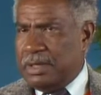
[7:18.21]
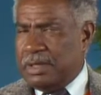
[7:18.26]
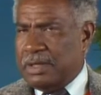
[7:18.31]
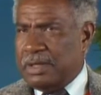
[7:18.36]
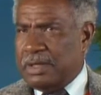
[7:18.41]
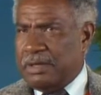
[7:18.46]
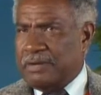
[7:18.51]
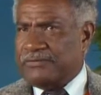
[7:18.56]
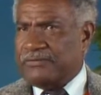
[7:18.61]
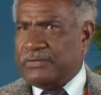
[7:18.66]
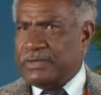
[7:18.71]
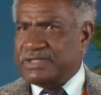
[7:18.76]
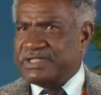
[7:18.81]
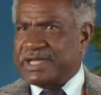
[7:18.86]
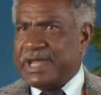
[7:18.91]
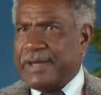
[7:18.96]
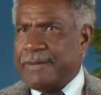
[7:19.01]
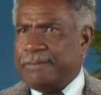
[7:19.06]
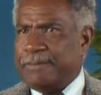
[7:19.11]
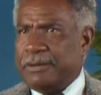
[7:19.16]
Uh, for
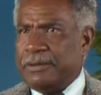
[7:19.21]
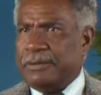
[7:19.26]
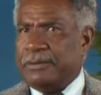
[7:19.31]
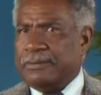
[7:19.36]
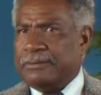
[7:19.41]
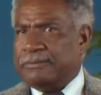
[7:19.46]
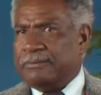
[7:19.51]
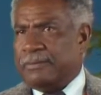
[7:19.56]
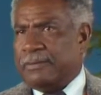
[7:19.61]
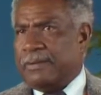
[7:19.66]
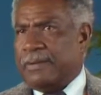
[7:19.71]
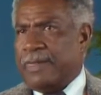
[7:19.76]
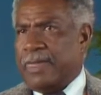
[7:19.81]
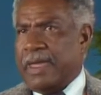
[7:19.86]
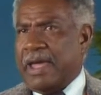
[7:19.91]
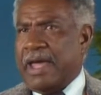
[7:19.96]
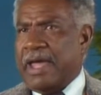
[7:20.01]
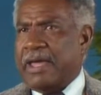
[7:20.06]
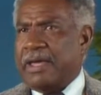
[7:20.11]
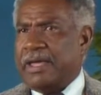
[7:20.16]
example,
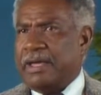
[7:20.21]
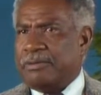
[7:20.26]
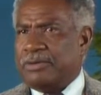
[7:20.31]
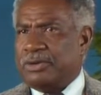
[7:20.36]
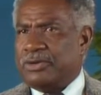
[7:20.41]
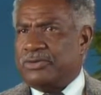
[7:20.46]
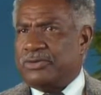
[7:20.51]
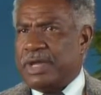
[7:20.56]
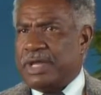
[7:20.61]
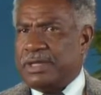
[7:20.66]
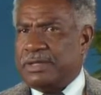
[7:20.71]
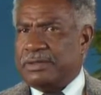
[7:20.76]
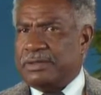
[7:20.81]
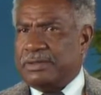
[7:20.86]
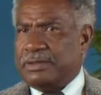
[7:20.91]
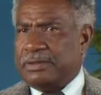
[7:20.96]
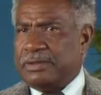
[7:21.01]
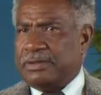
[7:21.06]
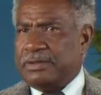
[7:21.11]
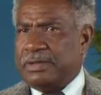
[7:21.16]
I am a great,
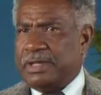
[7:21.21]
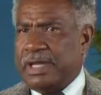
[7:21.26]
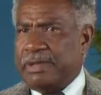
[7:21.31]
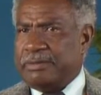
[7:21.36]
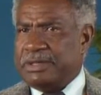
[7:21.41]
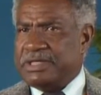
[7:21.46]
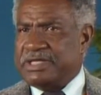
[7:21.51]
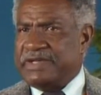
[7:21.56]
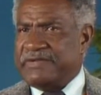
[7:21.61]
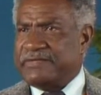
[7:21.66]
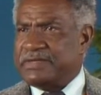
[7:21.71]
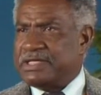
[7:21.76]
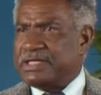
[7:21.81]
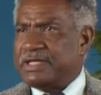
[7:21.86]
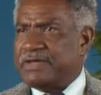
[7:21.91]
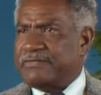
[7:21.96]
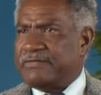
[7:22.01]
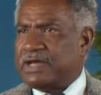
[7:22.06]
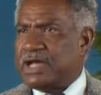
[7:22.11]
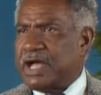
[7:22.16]
I'm a
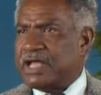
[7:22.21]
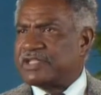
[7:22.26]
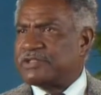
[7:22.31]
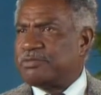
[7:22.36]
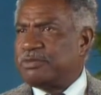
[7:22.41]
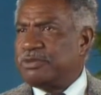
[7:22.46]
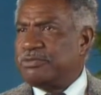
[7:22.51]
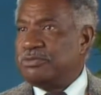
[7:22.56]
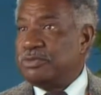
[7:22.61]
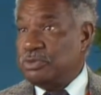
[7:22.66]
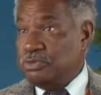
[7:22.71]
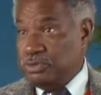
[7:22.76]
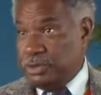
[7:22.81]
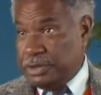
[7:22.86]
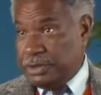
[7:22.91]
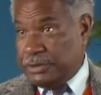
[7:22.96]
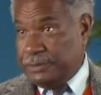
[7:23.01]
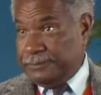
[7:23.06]
devotee of gospel music.